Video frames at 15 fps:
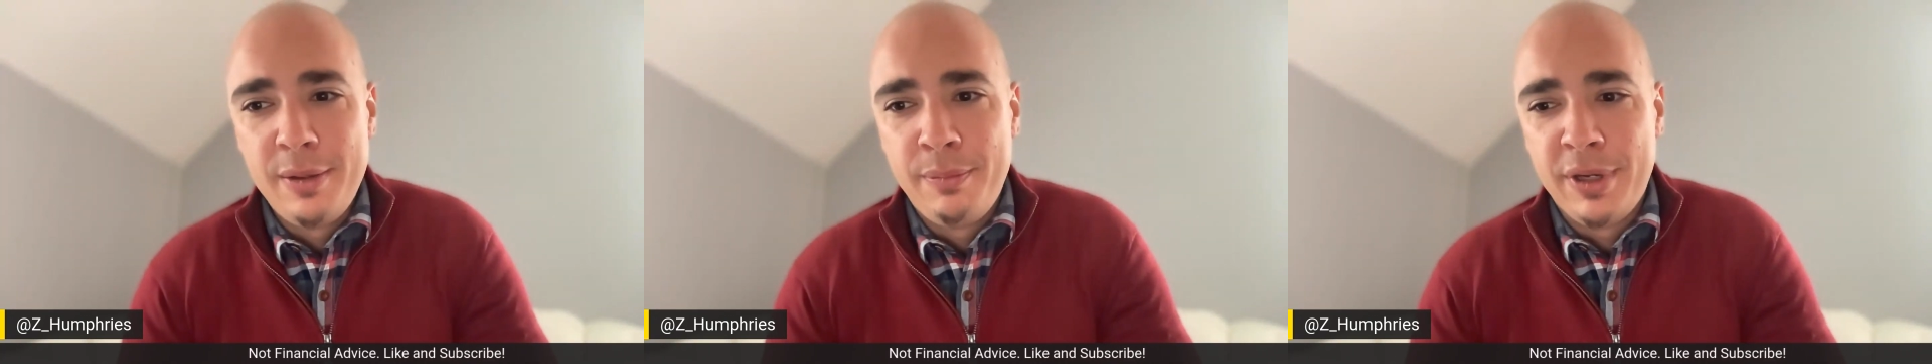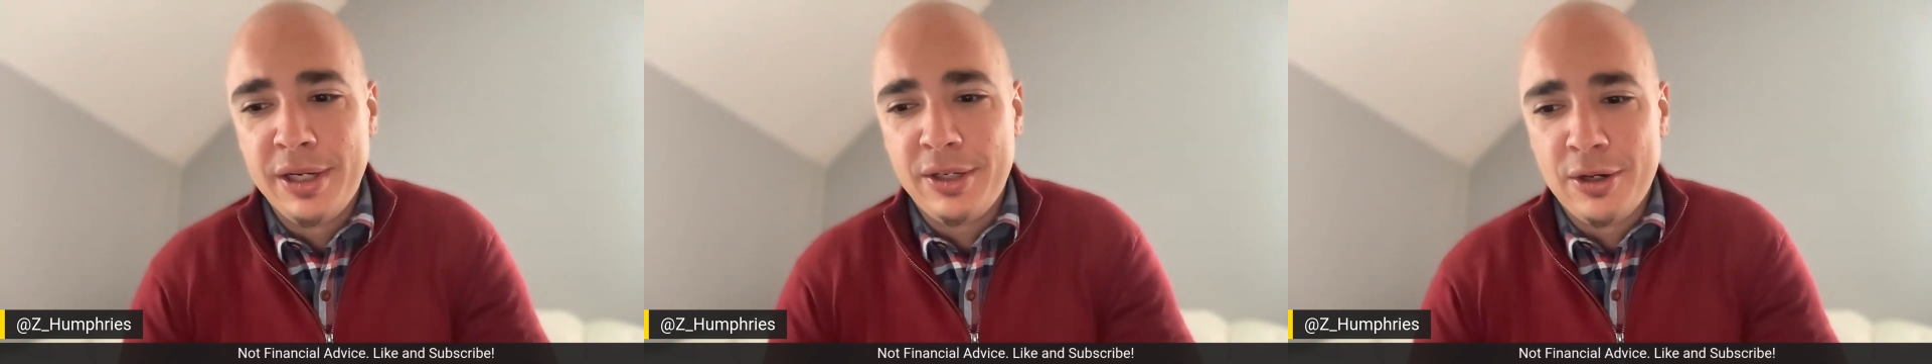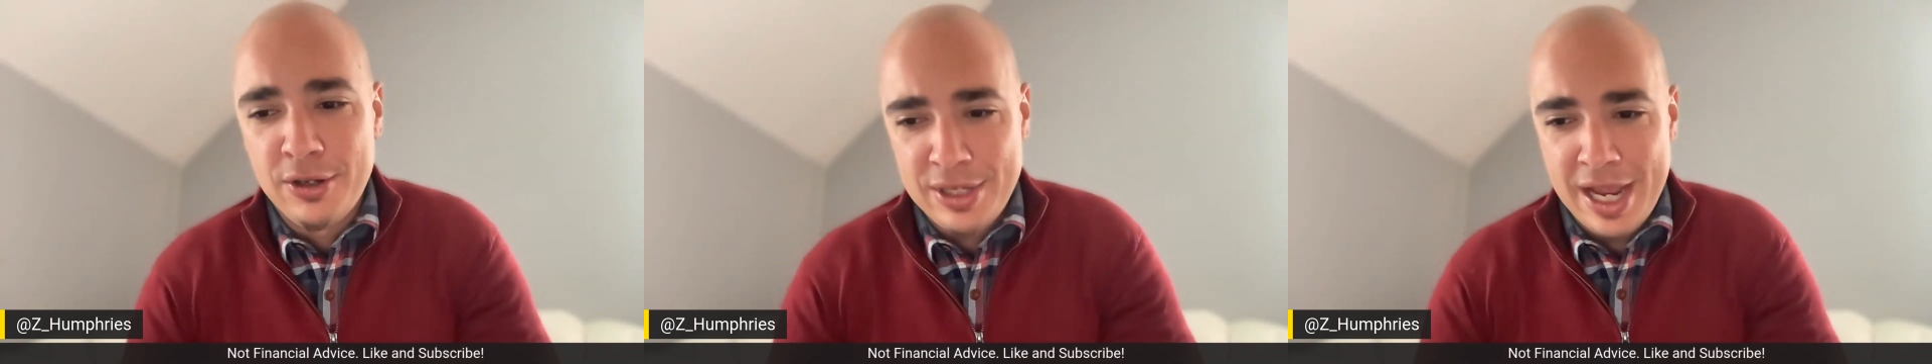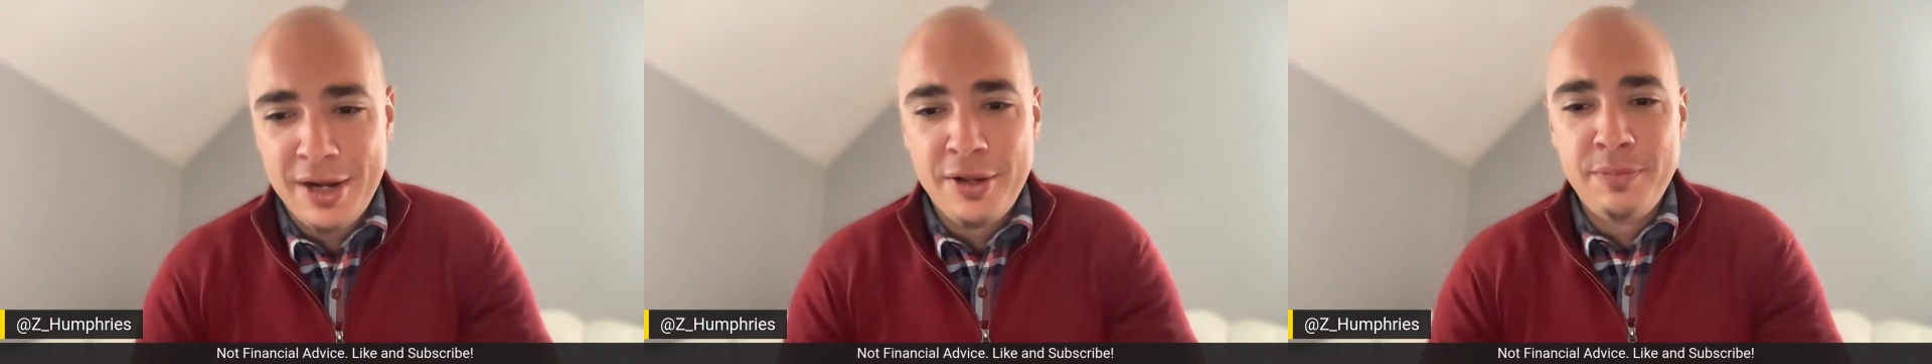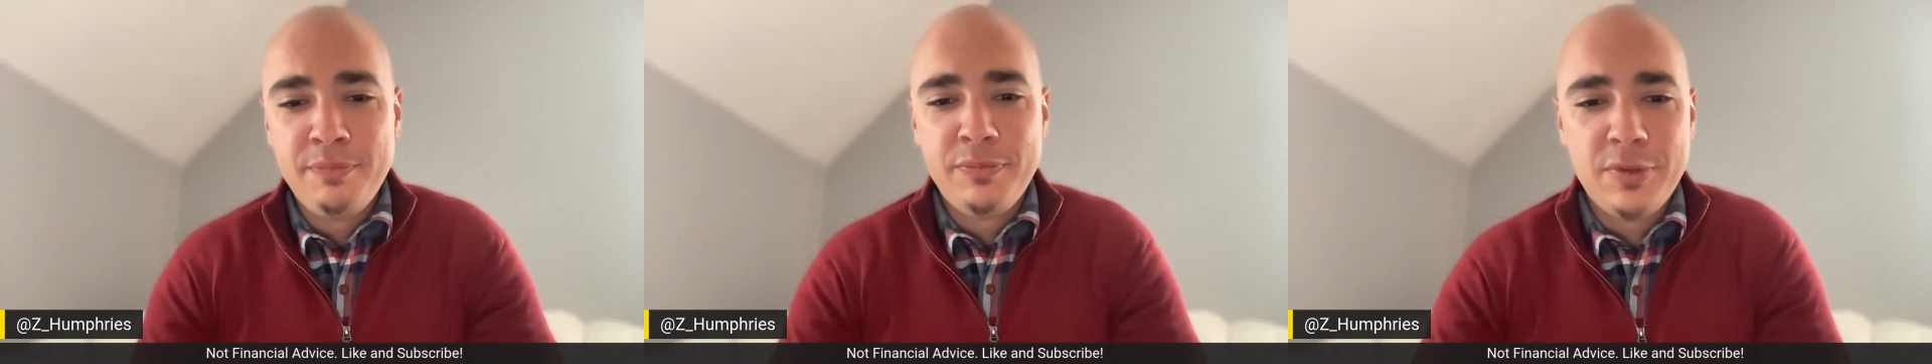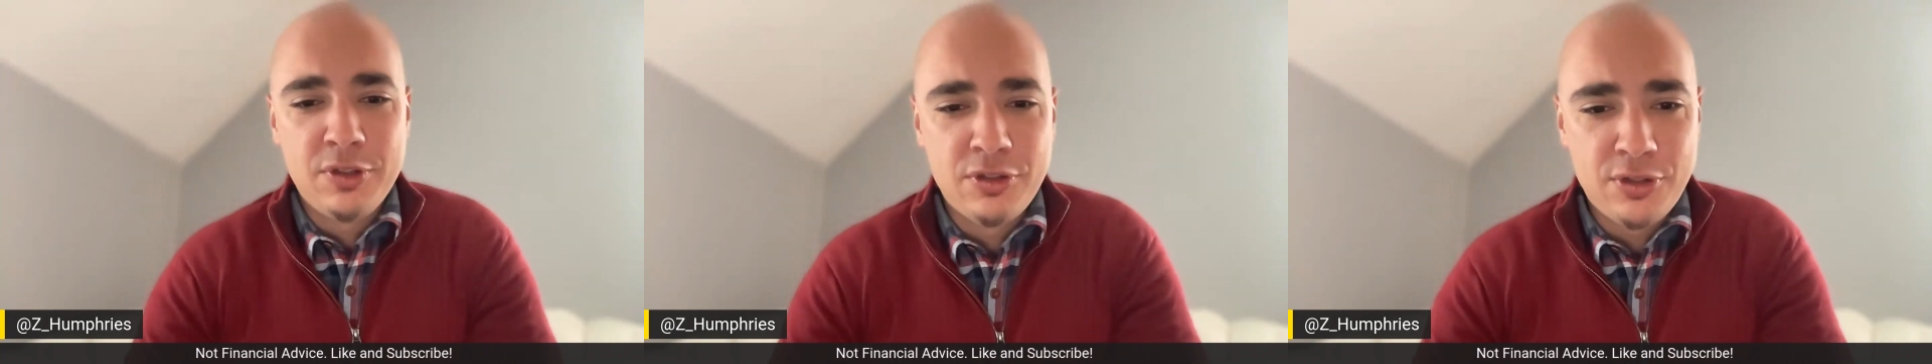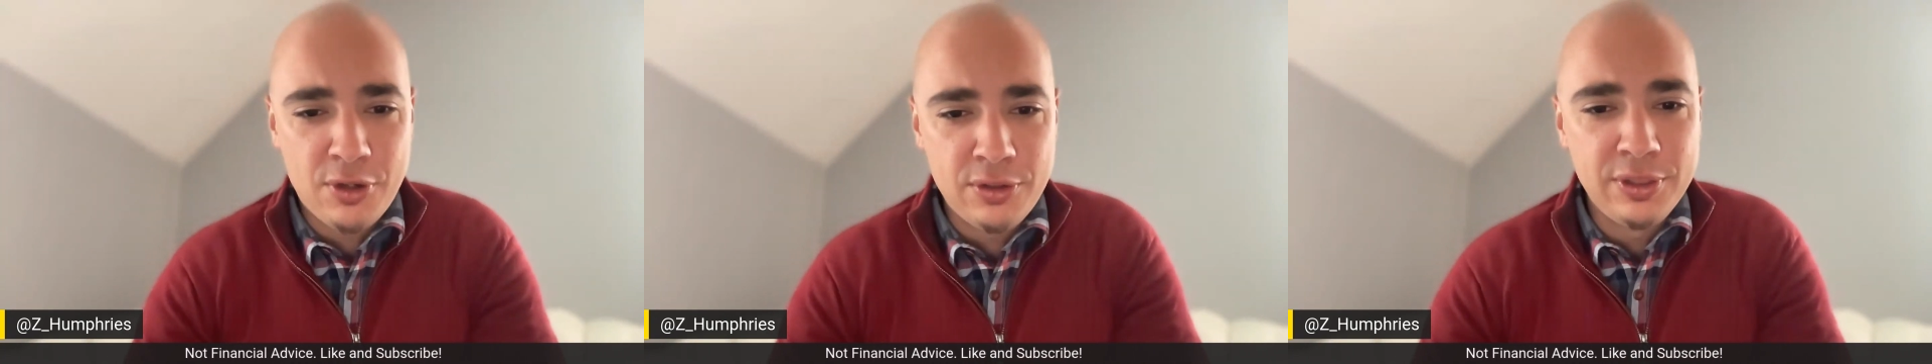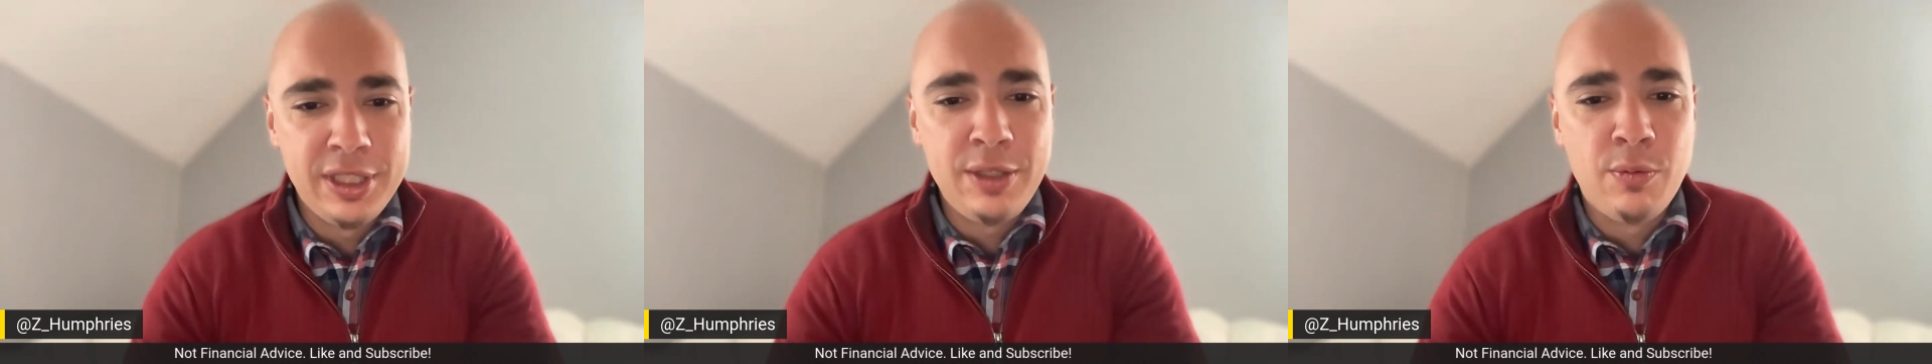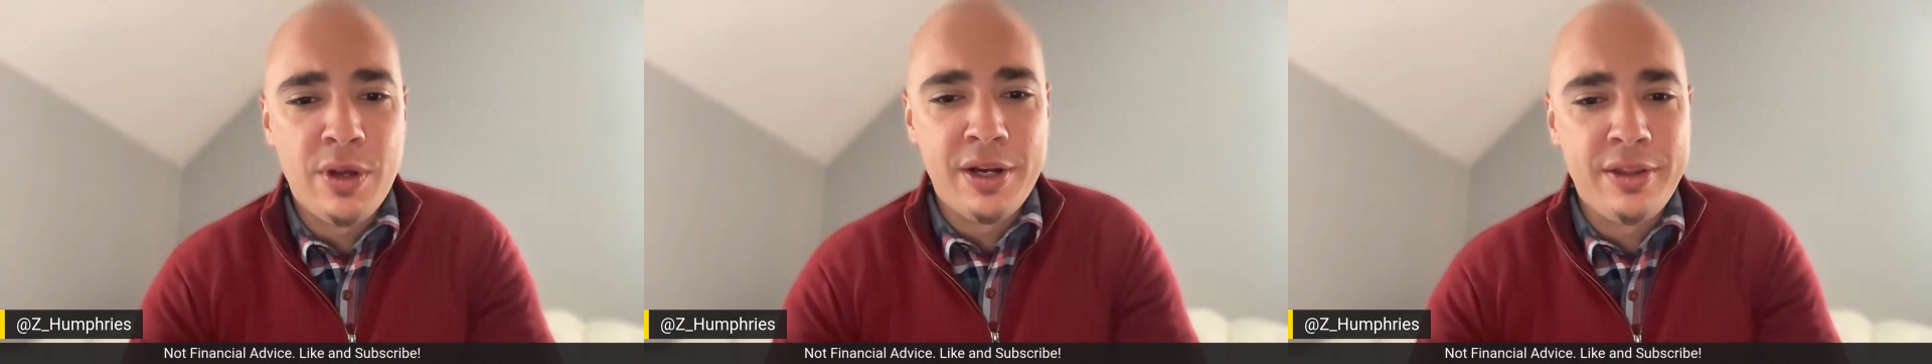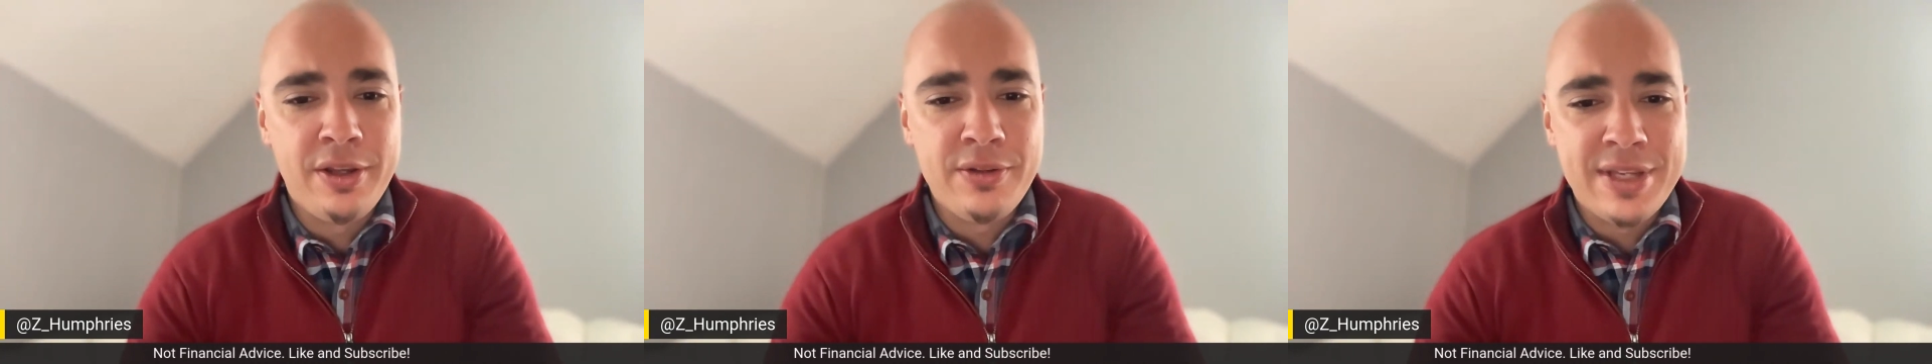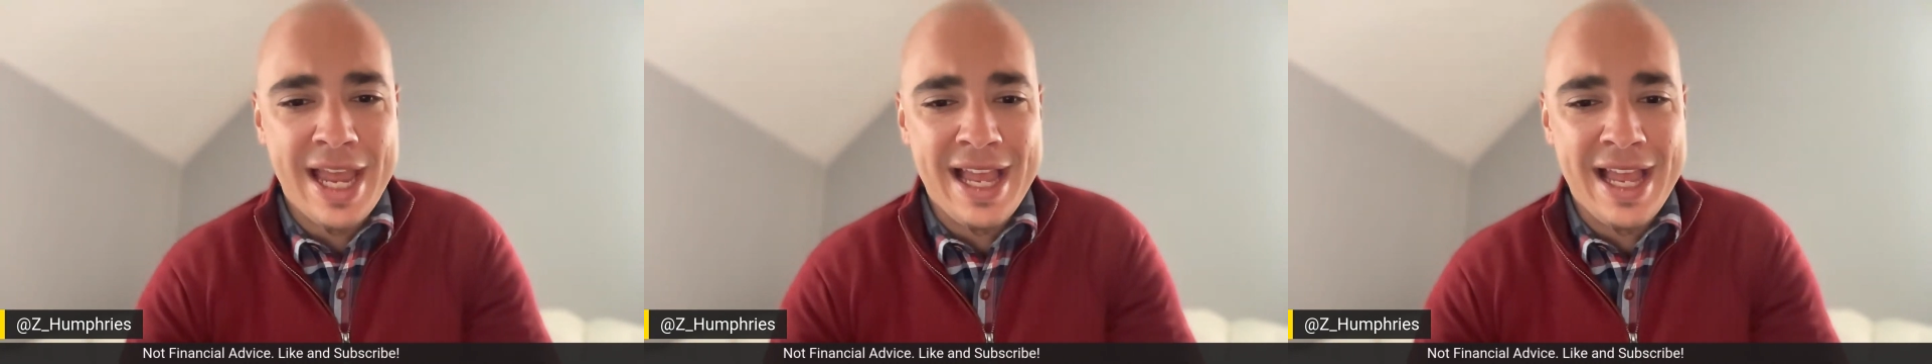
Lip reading: But Cardano, certainly one of those